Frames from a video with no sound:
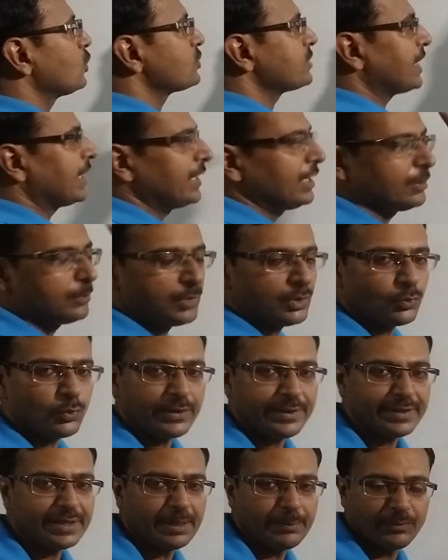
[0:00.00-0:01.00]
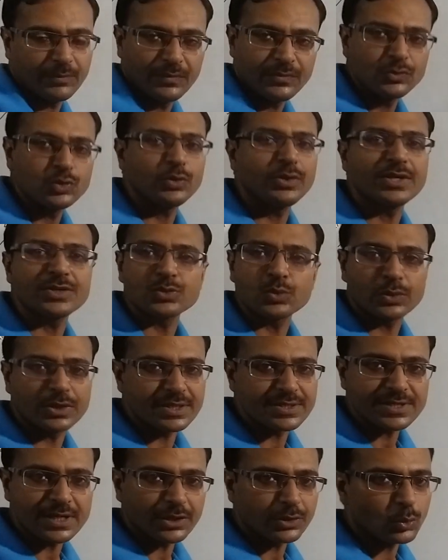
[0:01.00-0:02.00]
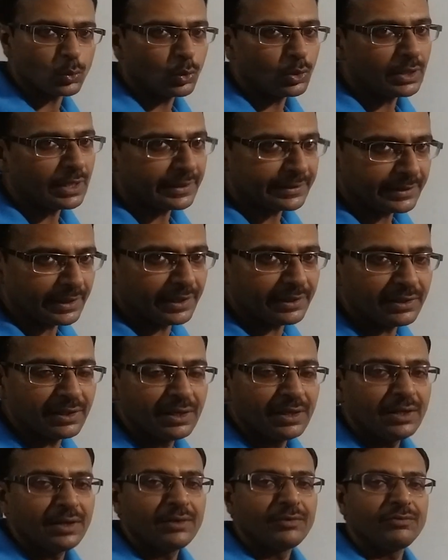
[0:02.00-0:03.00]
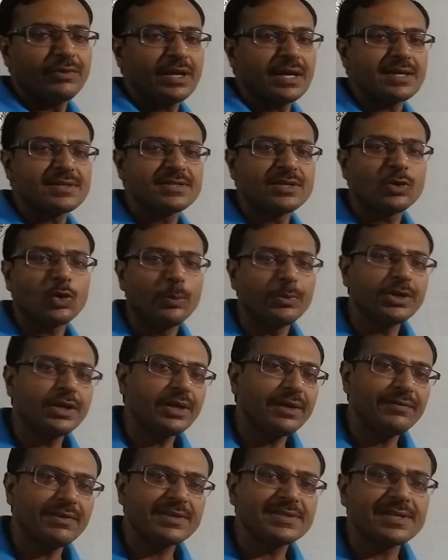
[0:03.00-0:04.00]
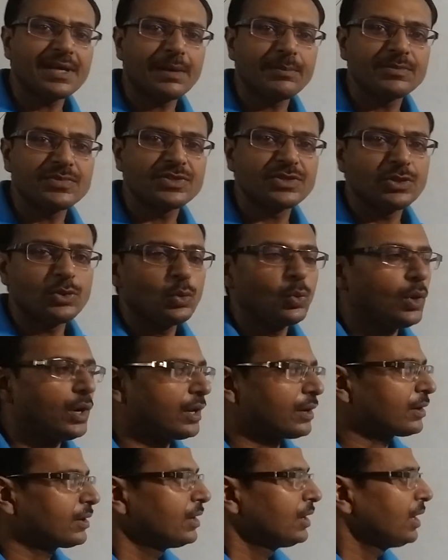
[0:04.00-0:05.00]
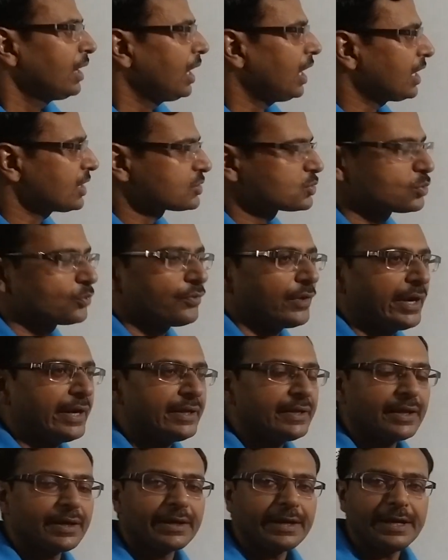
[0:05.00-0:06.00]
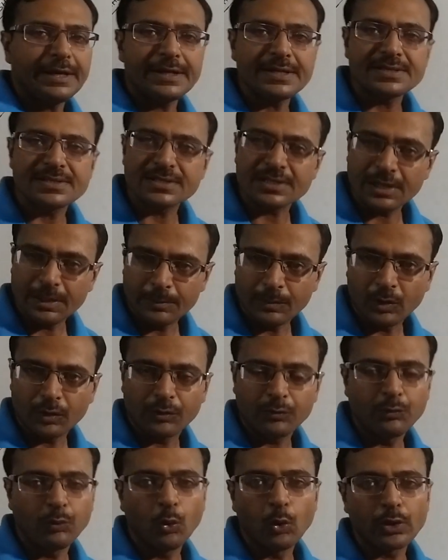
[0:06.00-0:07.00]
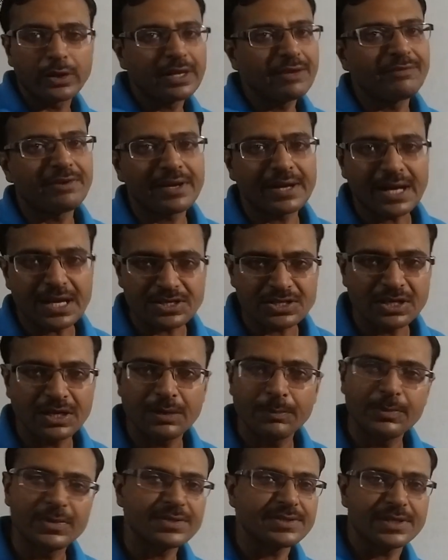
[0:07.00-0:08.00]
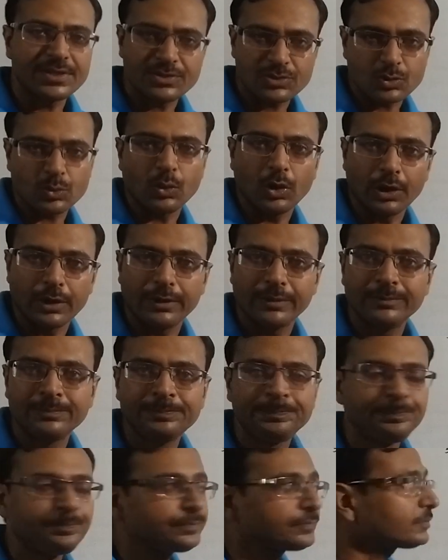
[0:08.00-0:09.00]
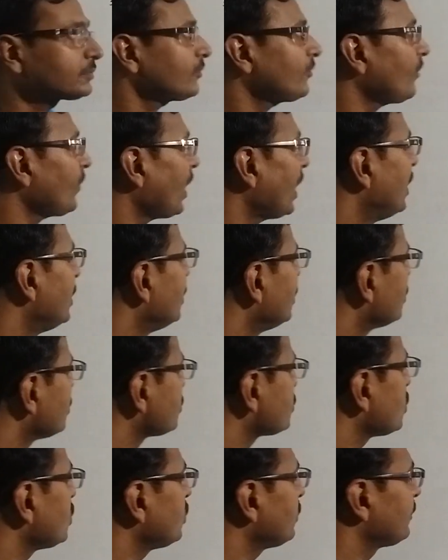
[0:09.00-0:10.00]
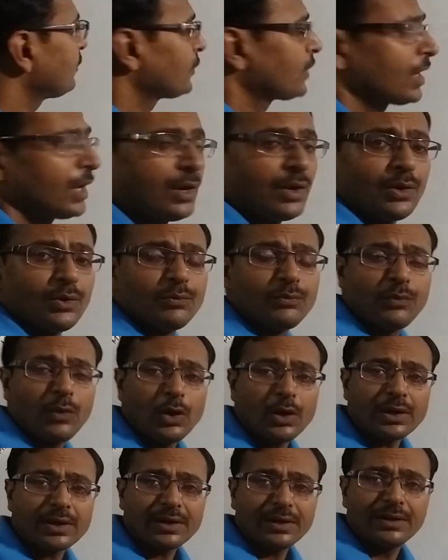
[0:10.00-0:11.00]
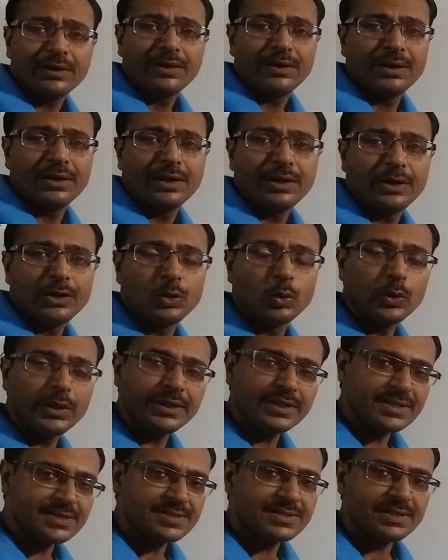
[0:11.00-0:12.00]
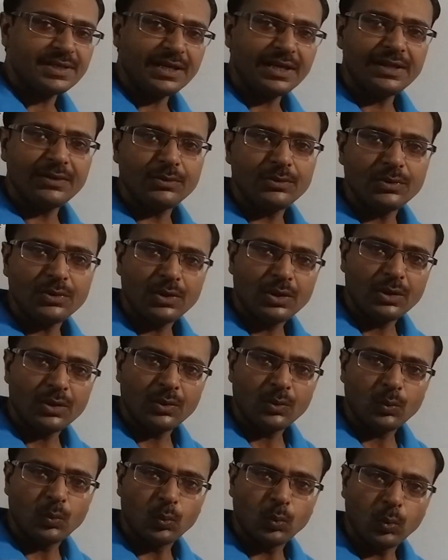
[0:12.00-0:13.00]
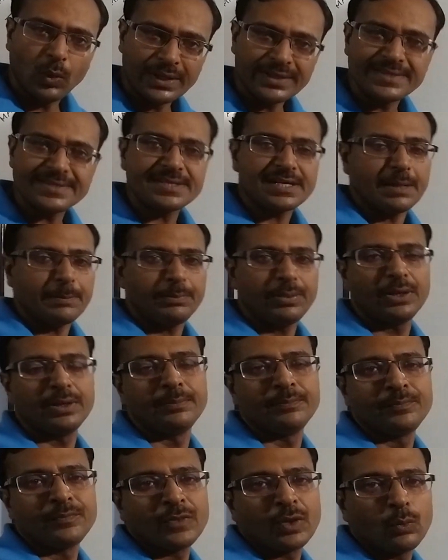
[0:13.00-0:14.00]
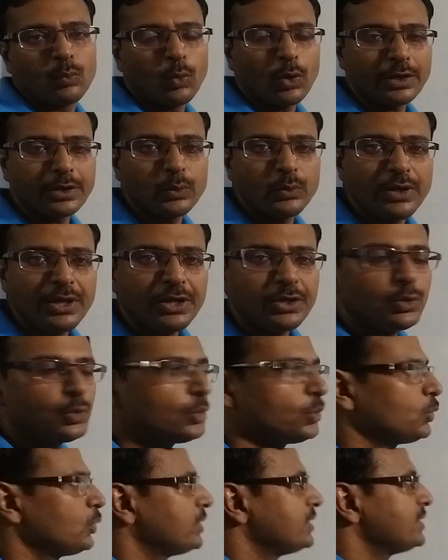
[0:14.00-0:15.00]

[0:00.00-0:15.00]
to sign in between them. Junior students are told like that, whereas in competitive exams you are asked to find the greatest among four given rational numbers and so on. So for doing this in one step, what you need to do